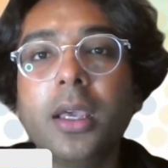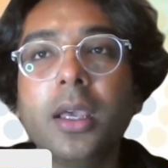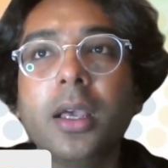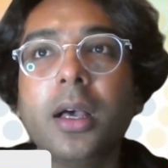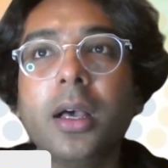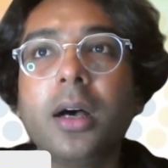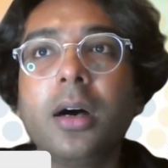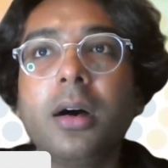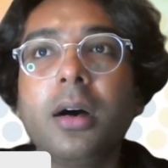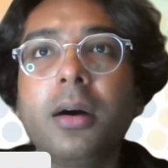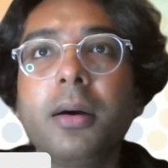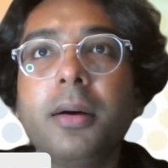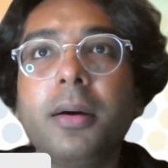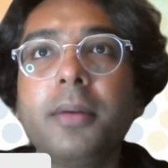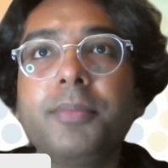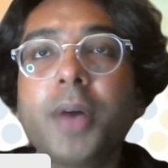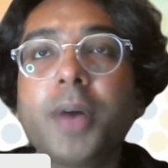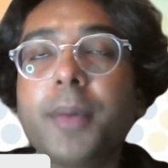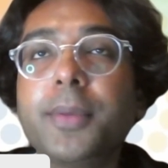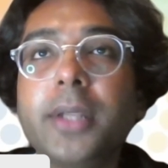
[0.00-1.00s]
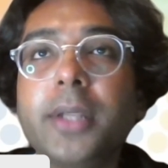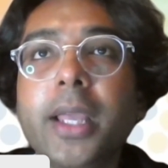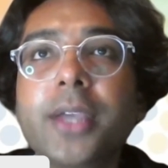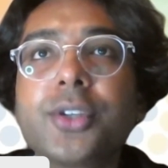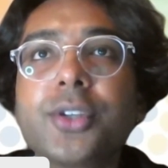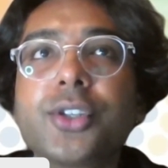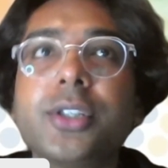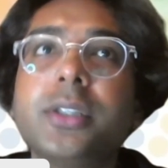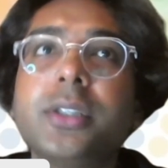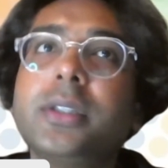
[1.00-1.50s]

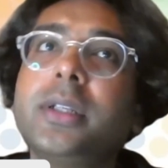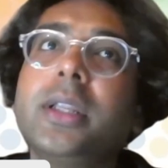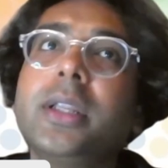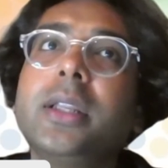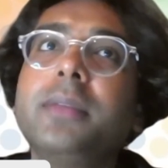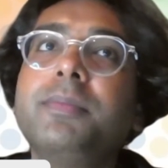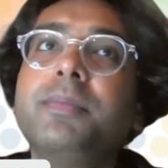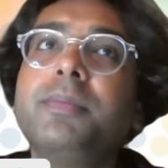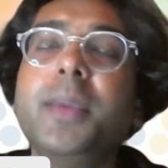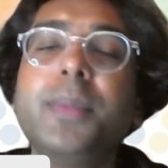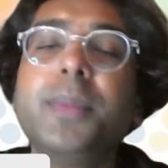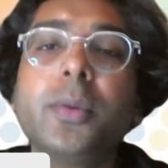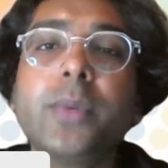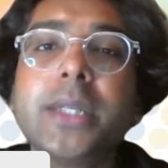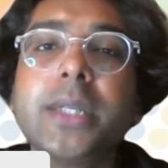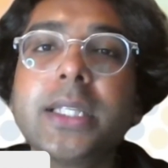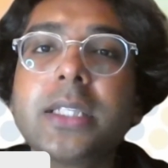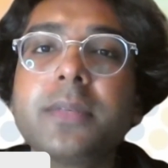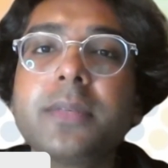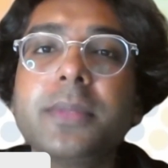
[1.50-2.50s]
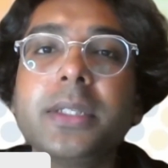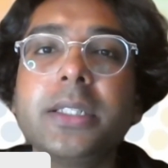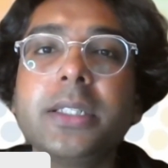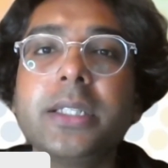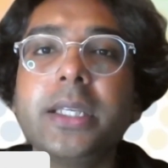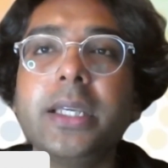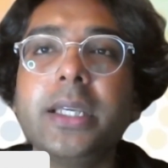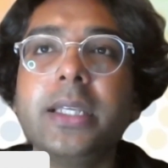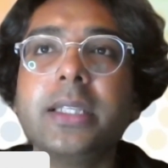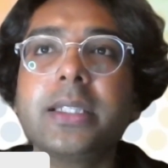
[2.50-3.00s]
population and people with
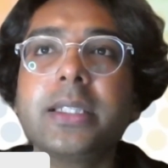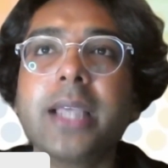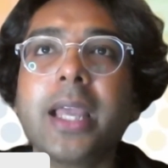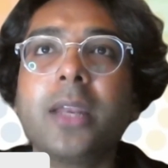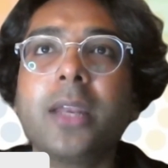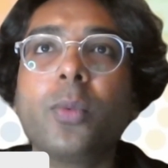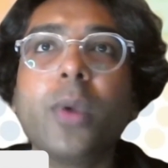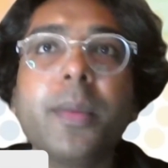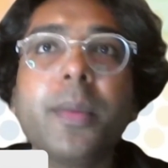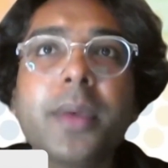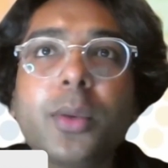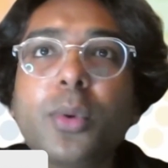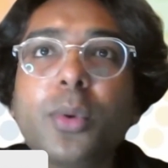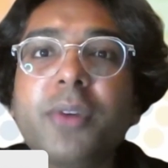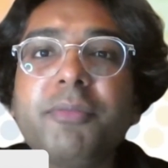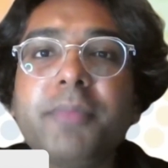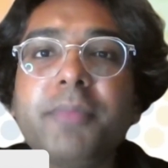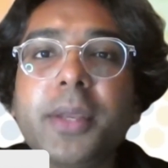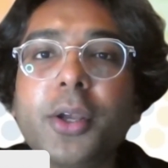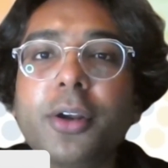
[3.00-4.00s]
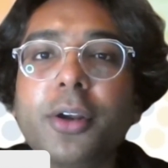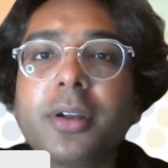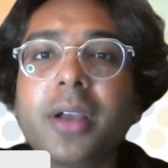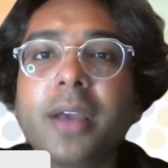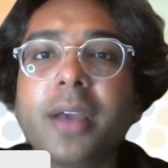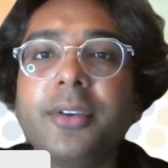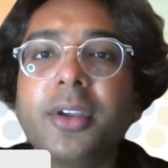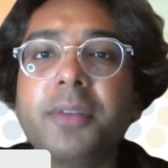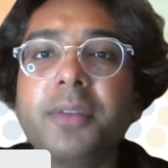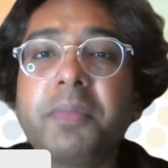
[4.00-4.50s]
disabilities and women who have been on a
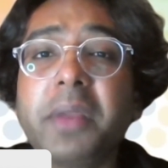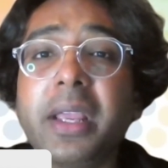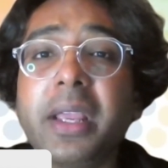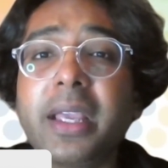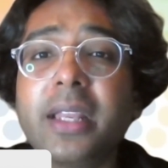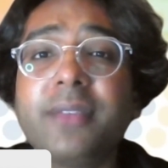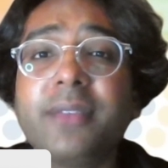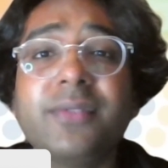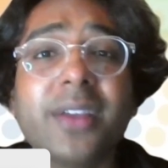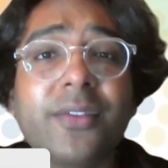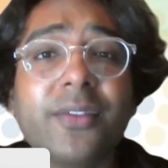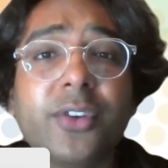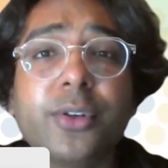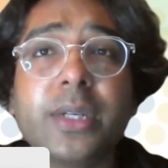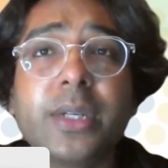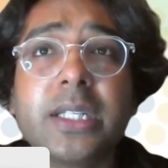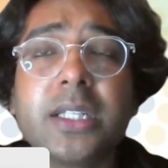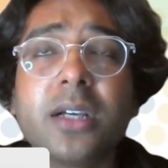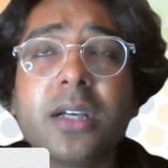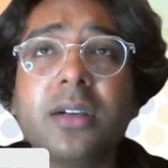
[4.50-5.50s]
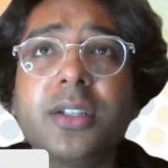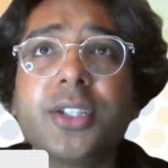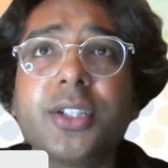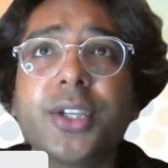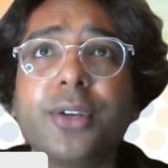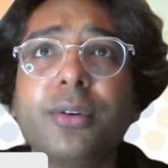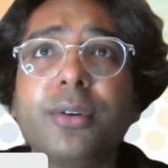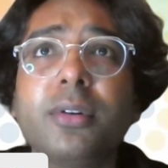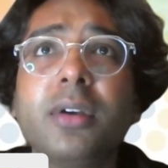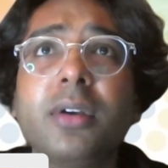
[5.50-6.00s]
career break and have never returned,
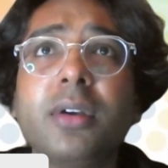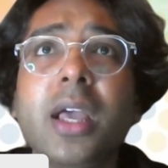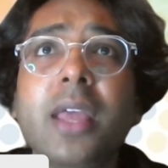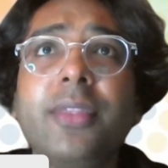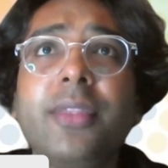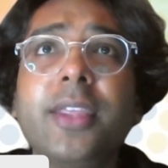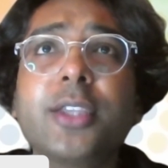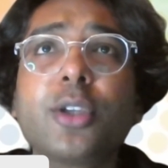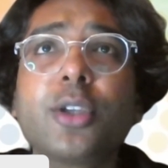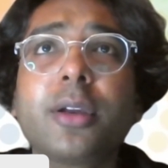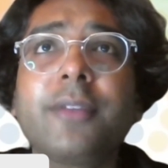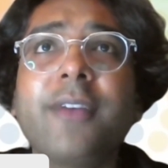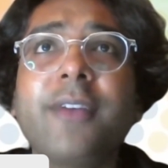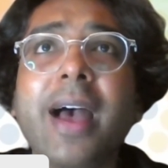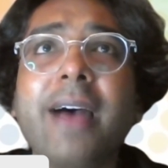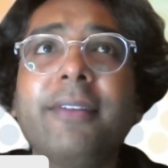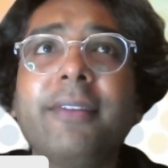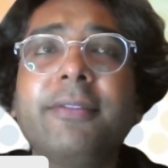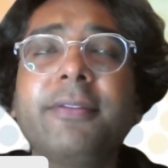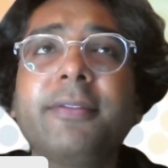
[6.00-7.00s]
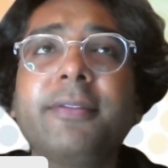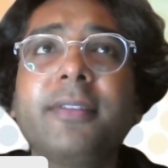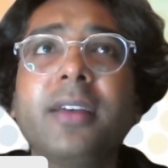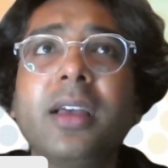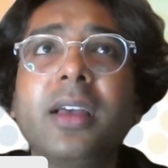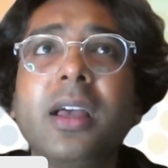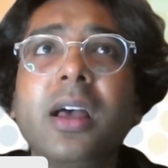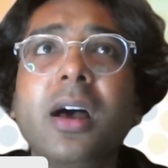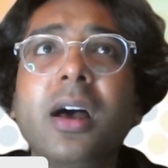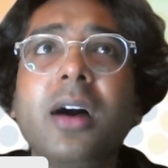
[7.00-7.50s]
they sort of have
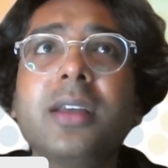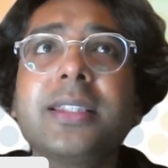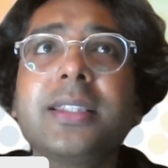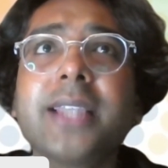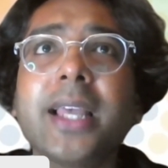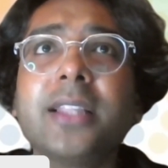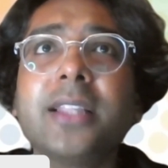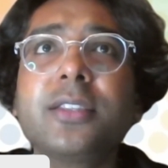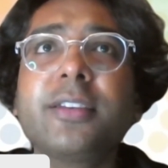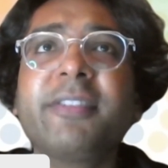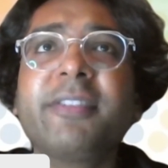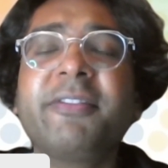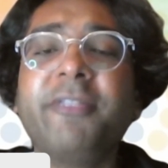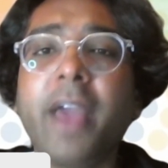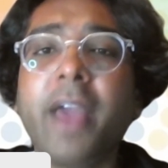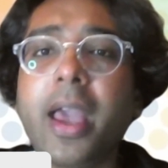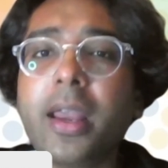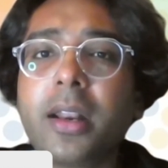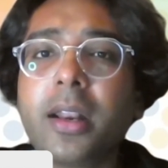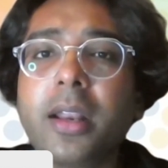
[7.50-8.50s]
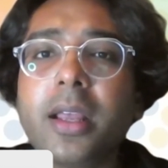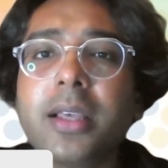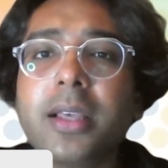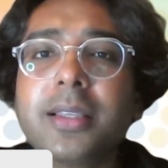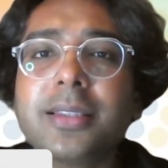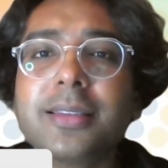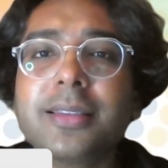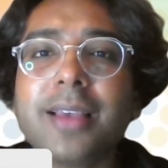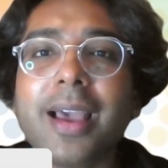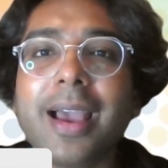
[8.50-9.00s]
a sense of
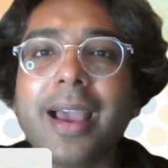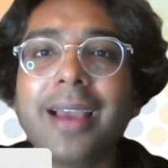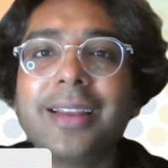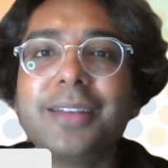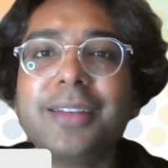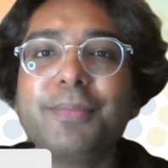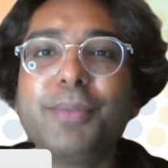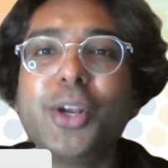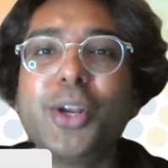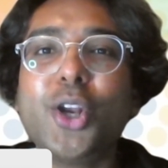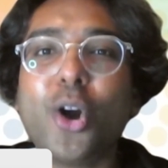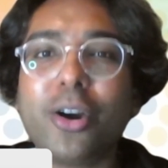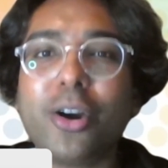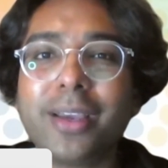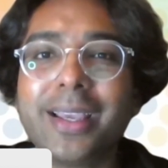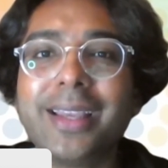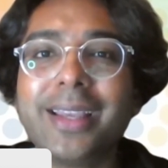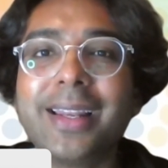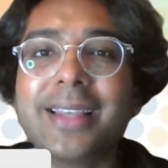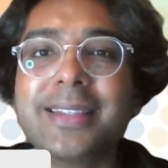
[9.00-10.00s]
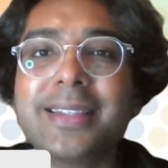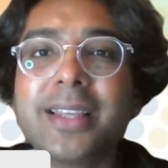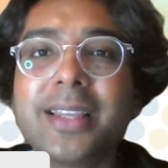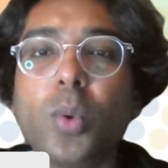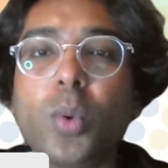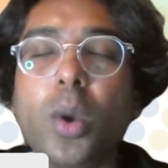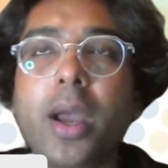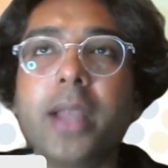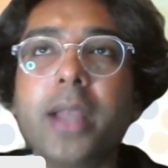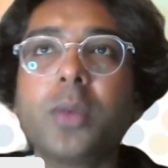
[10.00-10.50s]
fairness and belongingness
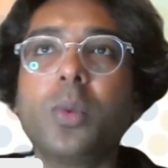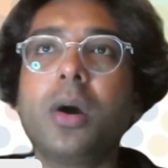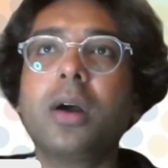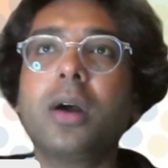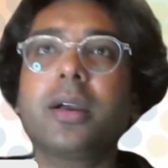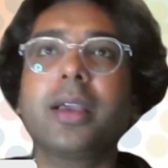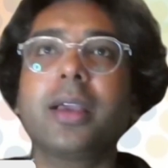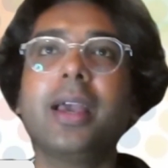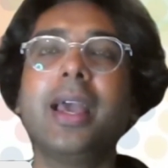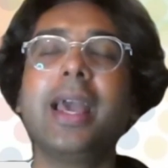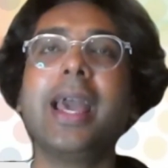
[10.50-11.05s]
at work.